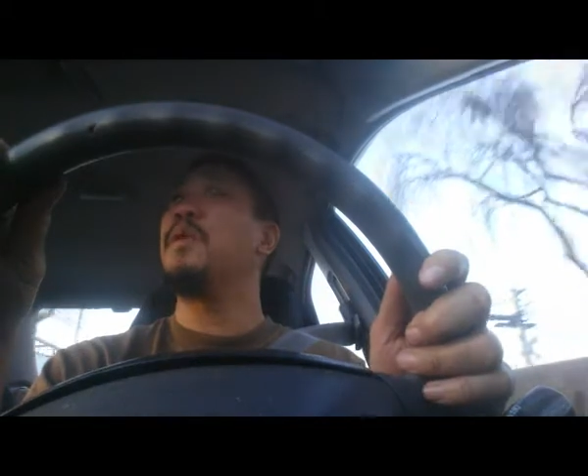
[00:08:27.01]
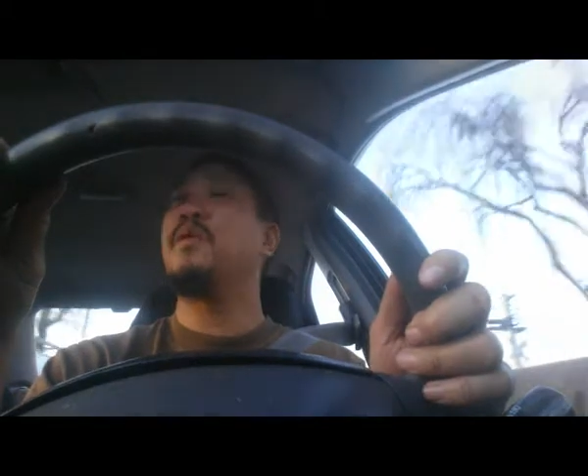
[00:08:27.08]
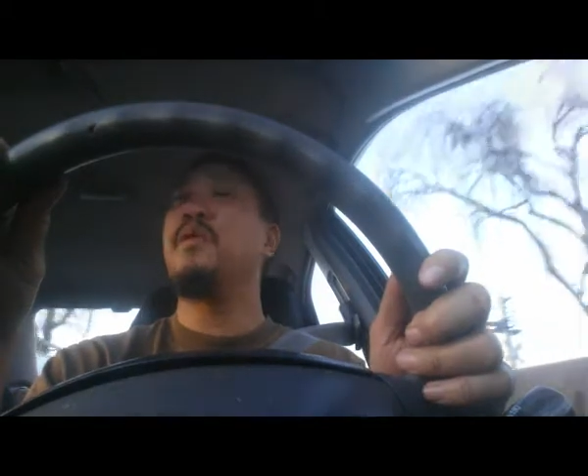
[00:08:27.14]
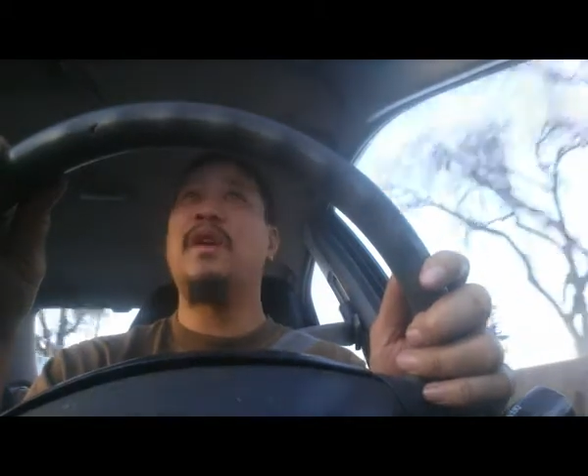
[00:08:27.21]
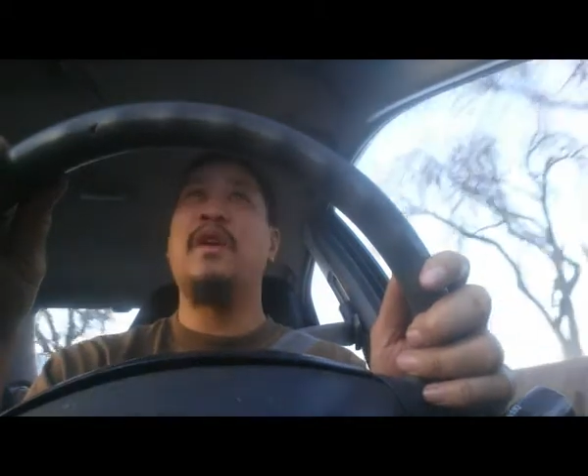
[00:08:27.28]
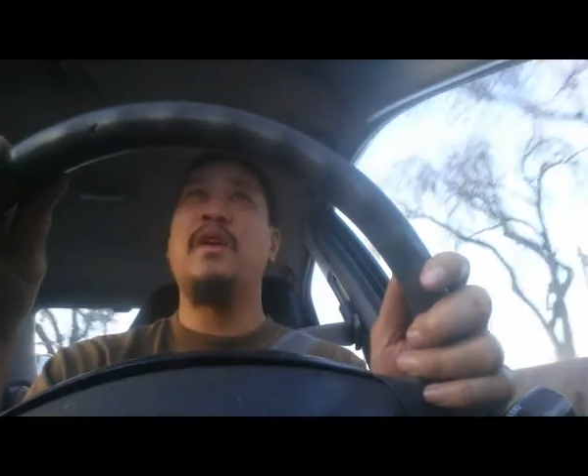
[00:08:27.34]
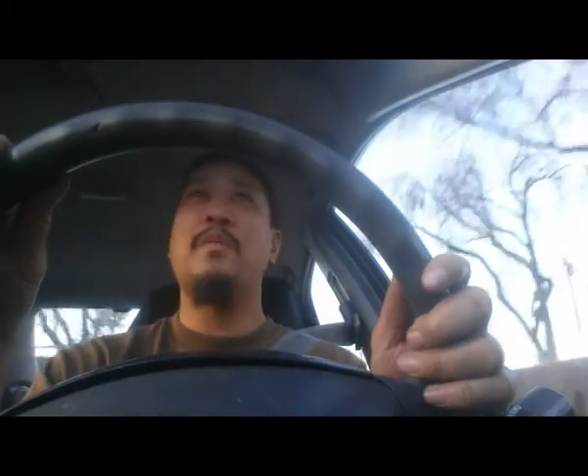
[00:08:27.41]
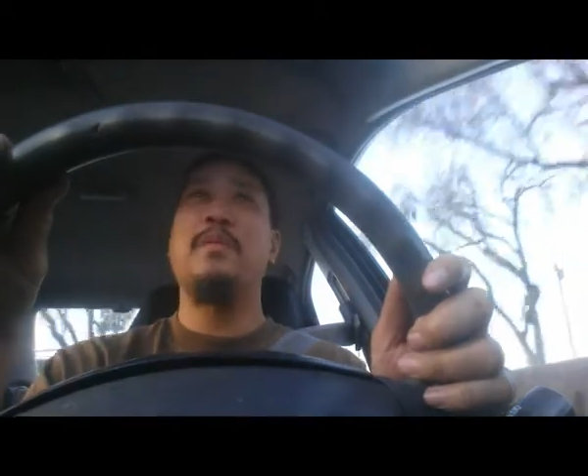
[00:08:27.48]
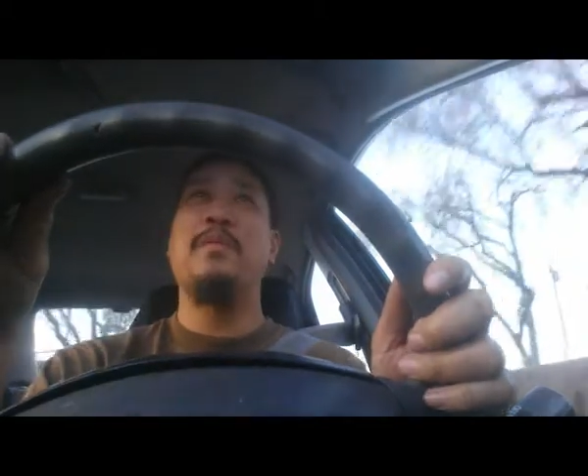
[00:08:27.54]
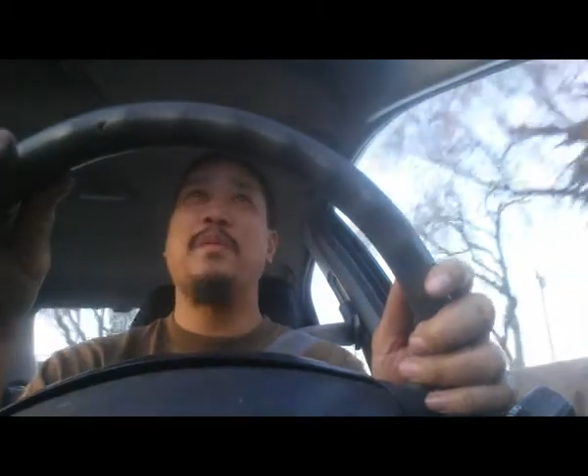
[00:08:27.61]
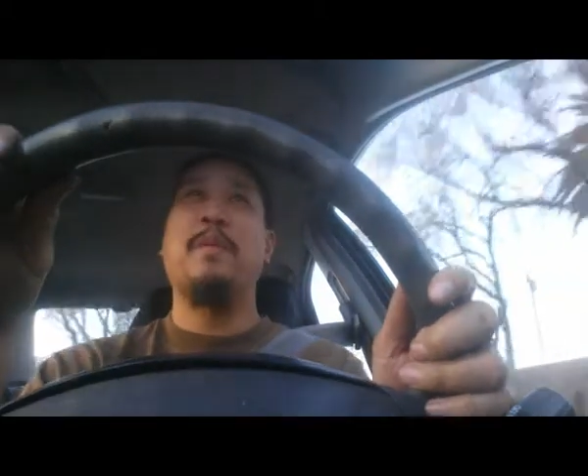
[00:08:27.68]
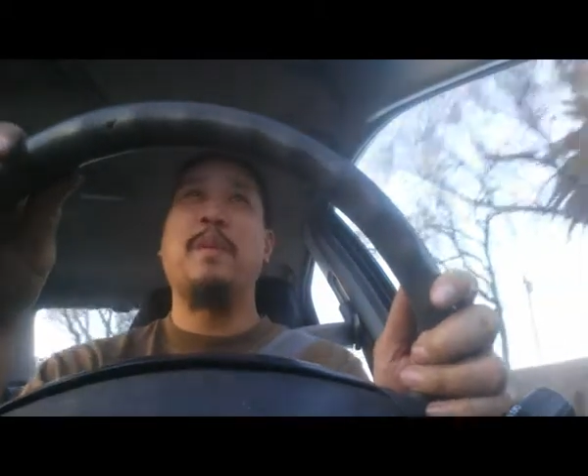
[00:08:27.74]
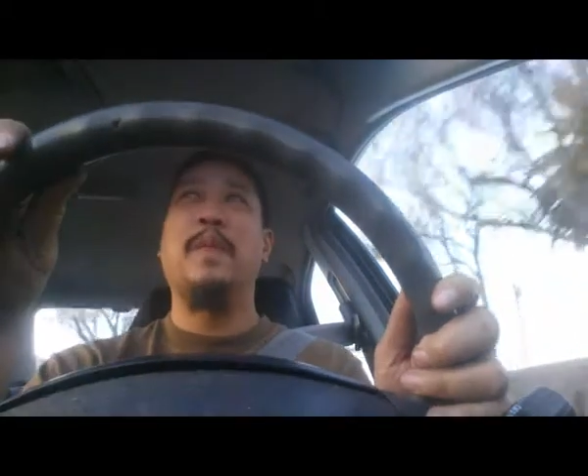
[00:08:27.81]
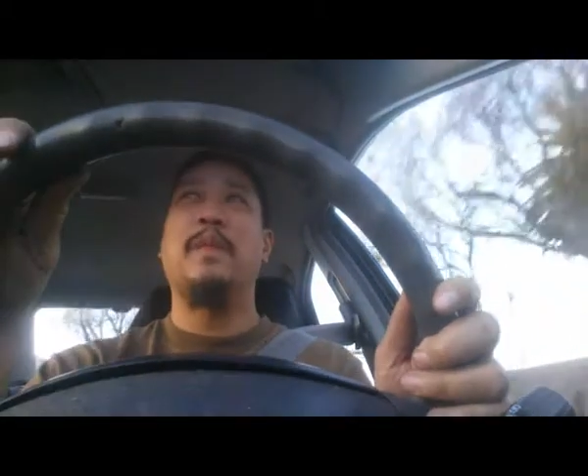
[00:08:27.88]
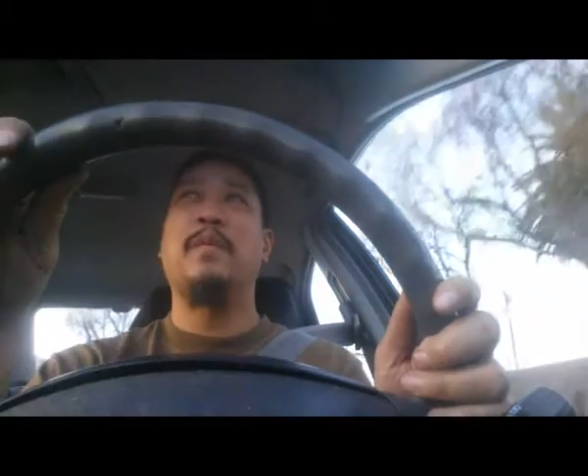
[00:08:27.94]
of
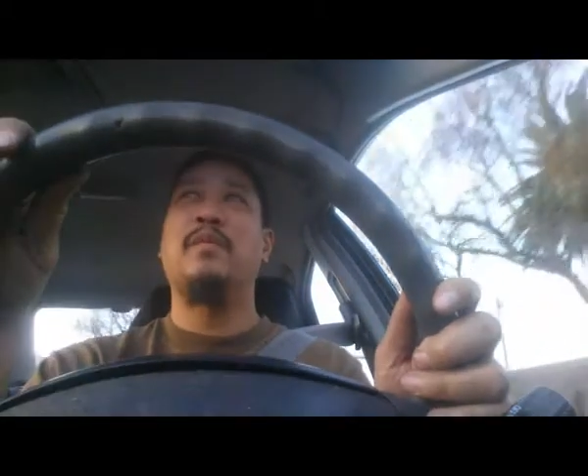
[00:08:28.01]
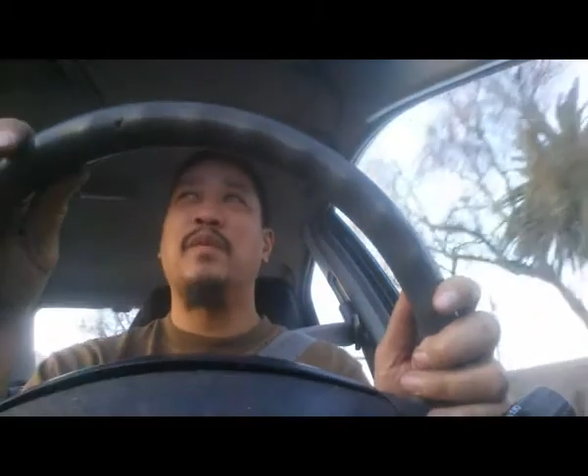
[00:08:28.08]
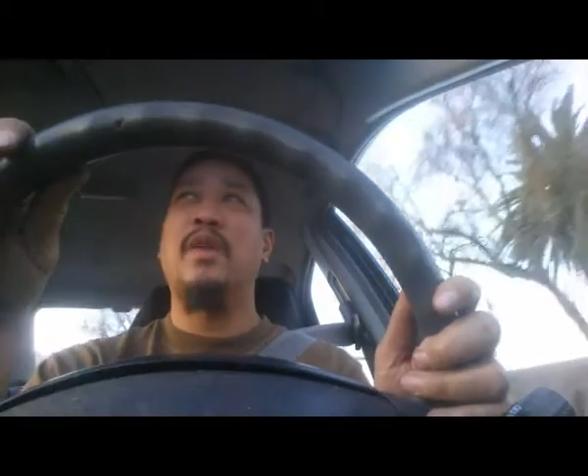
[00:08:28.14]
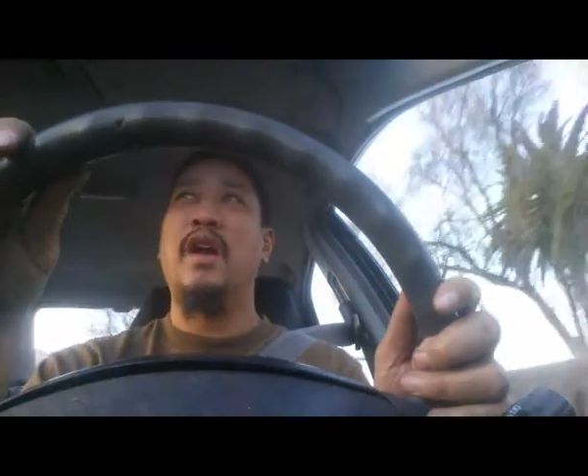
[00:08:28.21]
um,